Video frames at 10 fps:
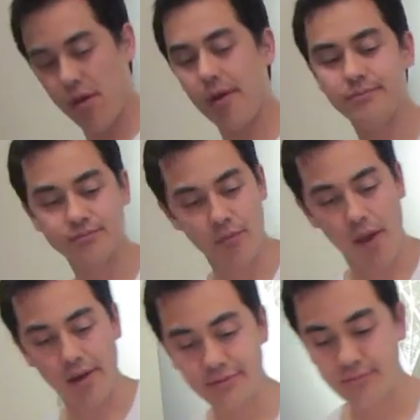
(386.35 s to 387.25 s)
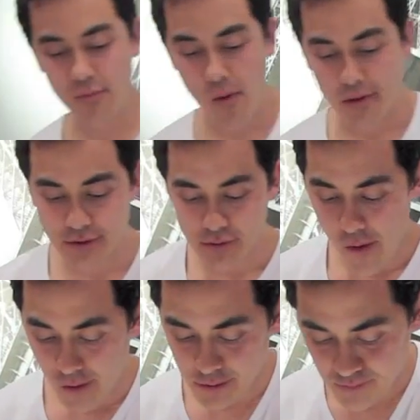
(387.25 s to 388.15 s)
-hmm. Ninang Fe is like the best,
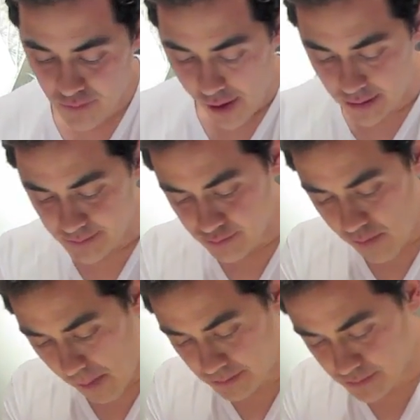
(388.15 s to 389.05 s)
one of the best cooks.